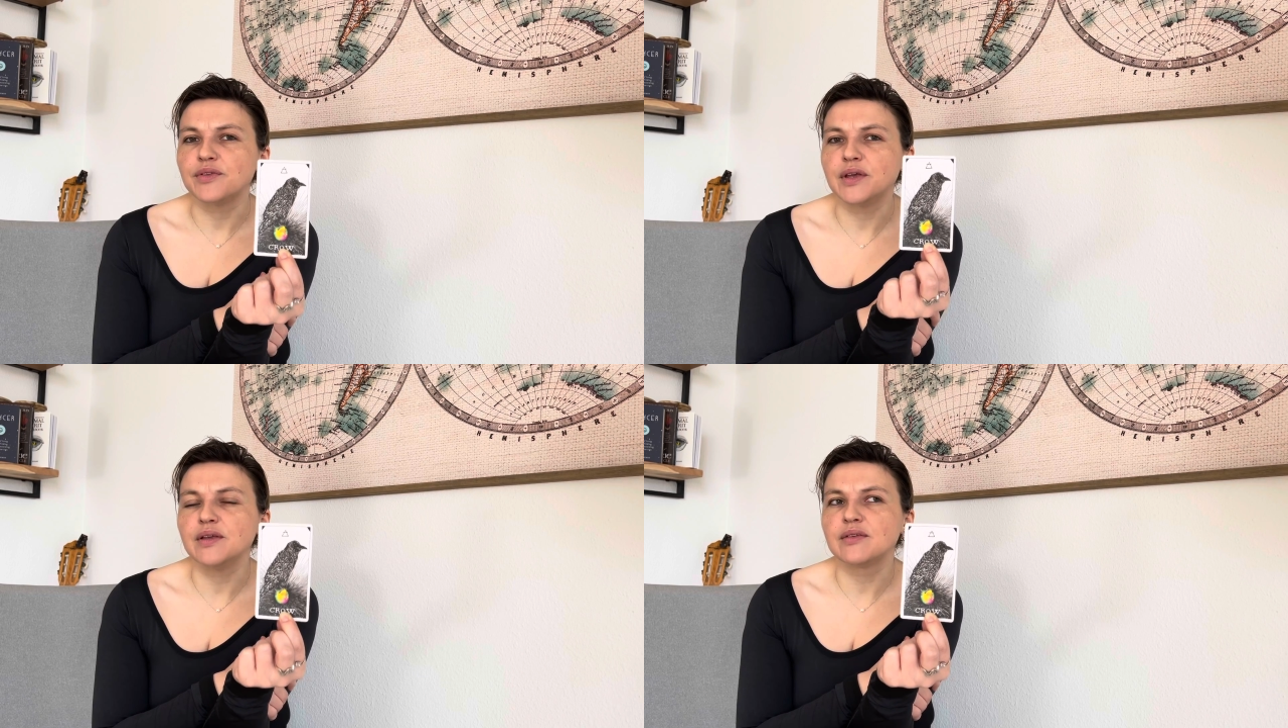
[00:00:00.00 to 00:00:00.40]

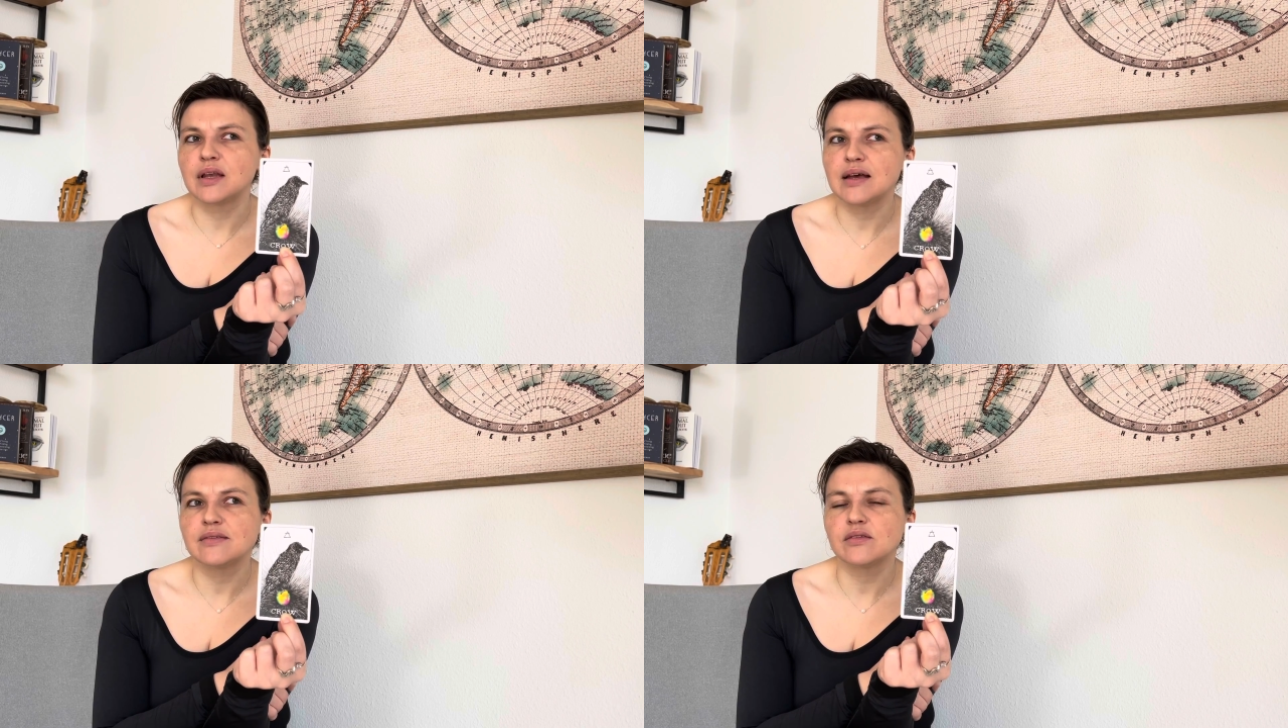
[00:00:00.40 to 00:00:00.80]
These
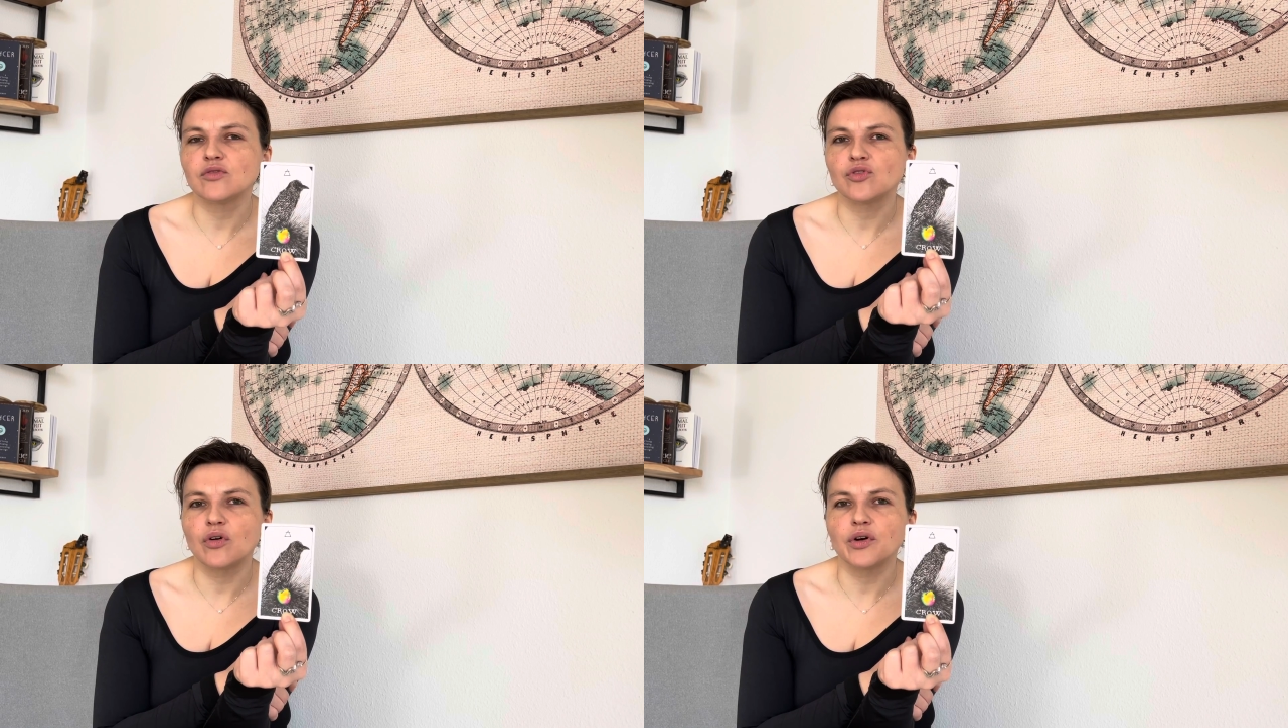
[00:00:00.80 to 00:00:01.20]

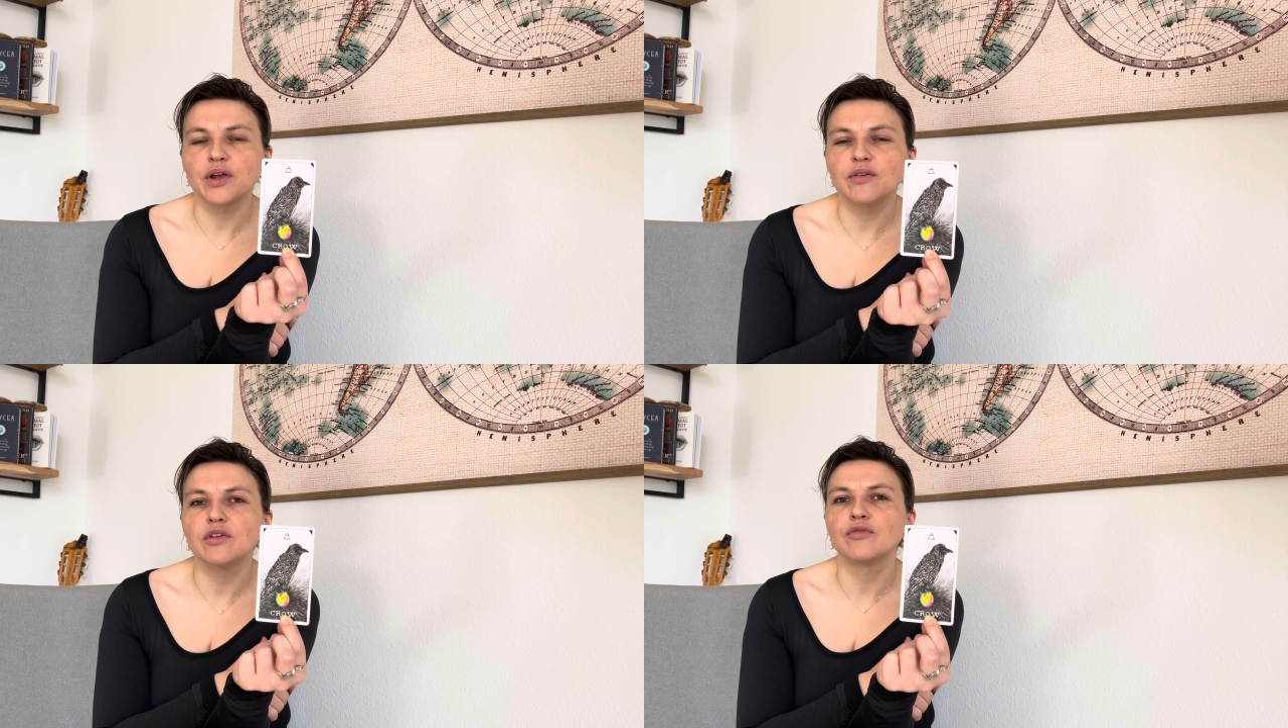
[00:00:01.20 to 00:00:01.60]
lessons are
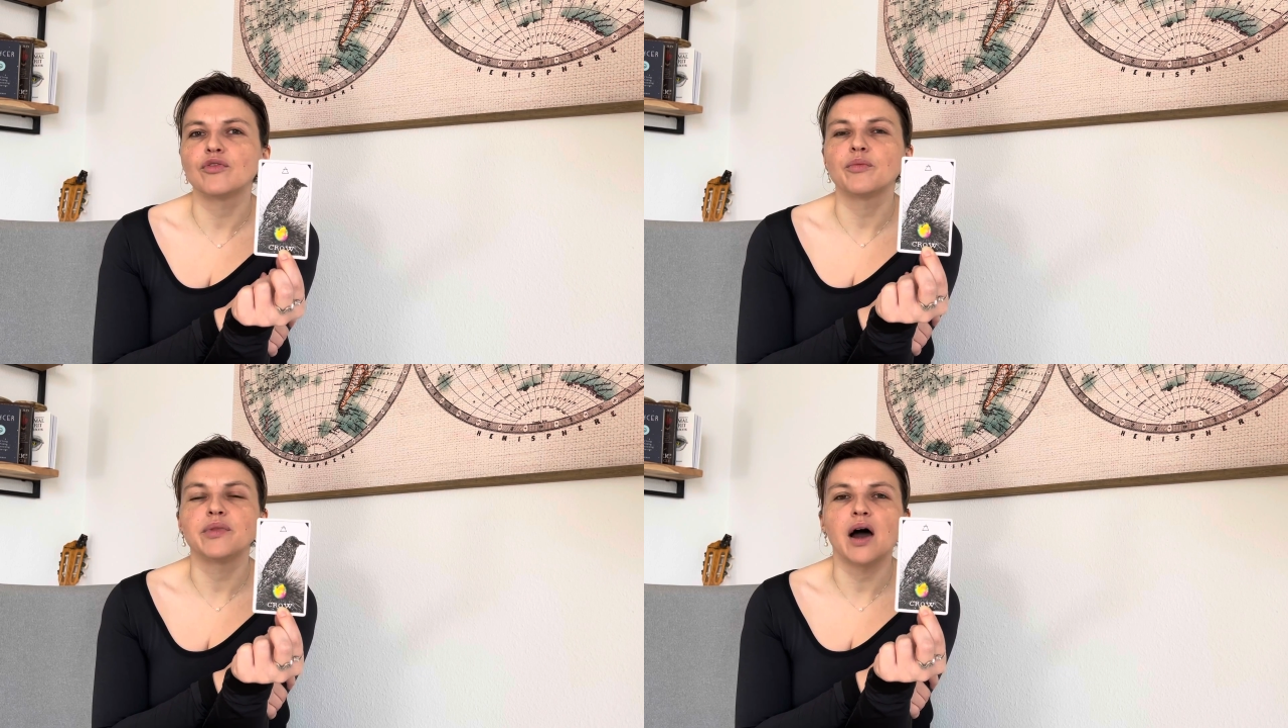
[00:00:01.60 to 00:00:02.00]
given
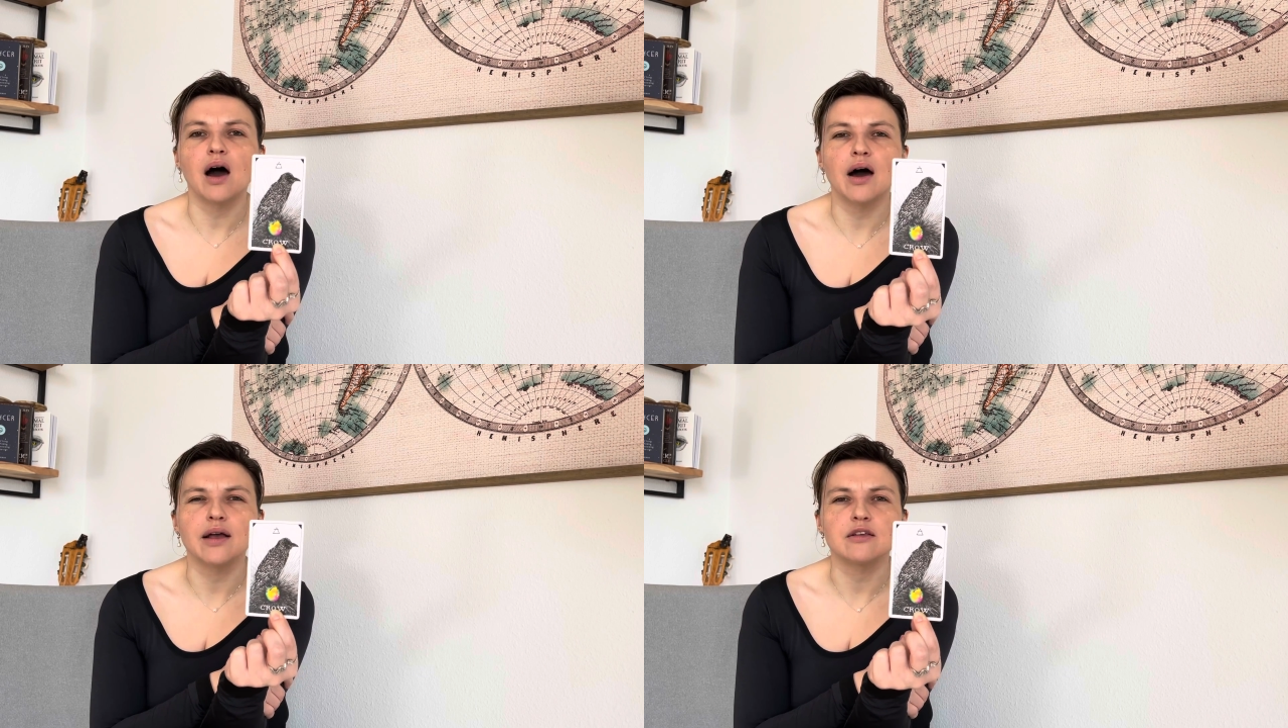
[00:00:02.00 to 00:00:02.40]
from the
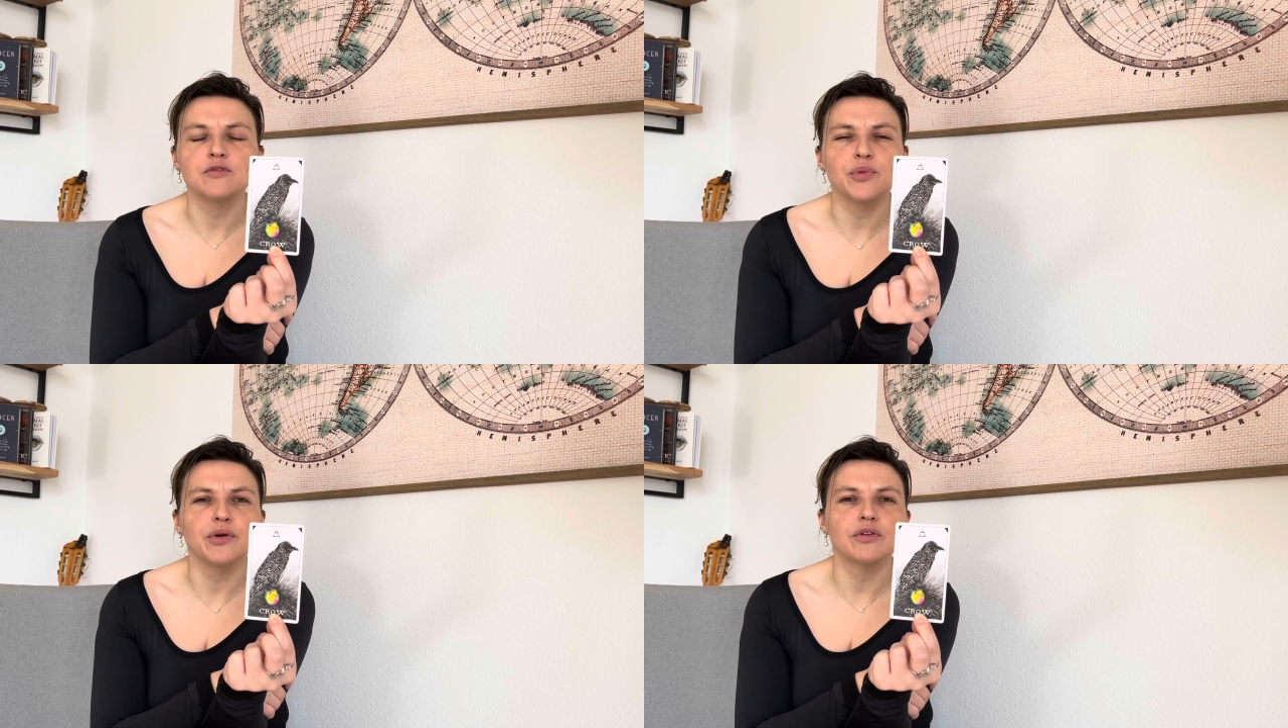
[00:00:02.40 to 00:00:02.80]
higher
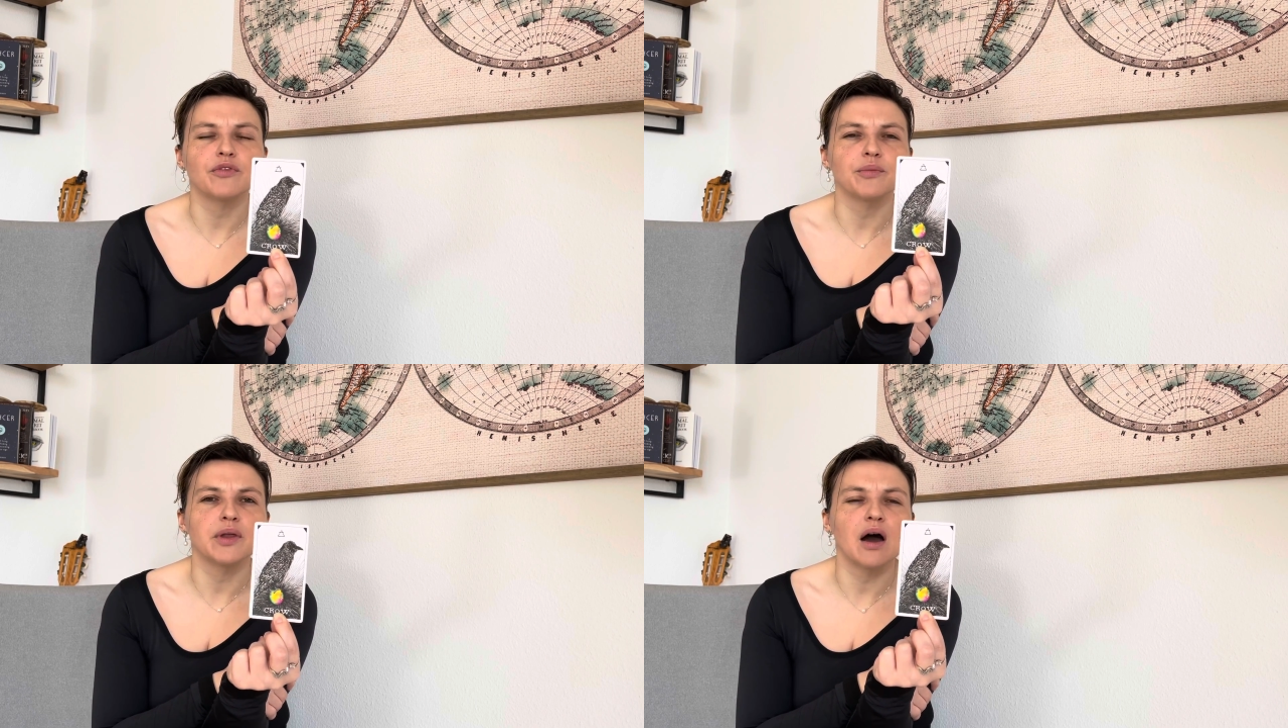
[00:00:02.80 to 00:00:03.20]
spirit,
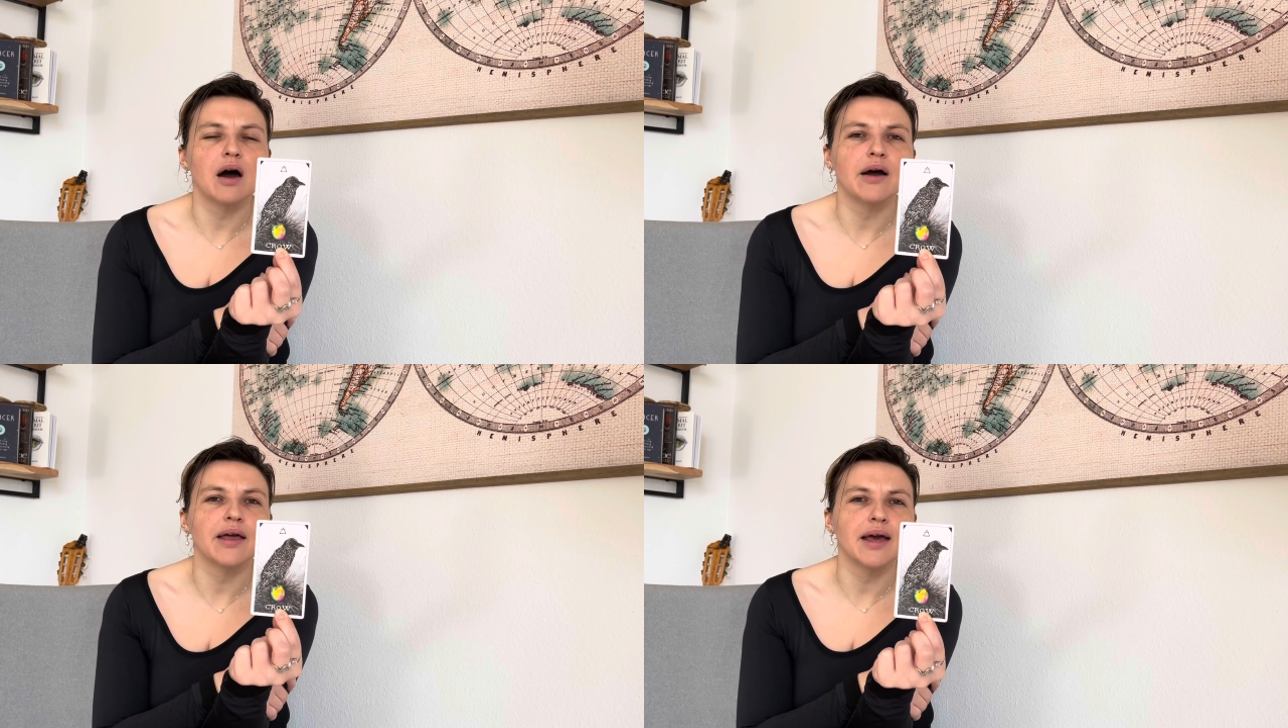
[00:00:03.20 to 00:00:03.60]
from the higher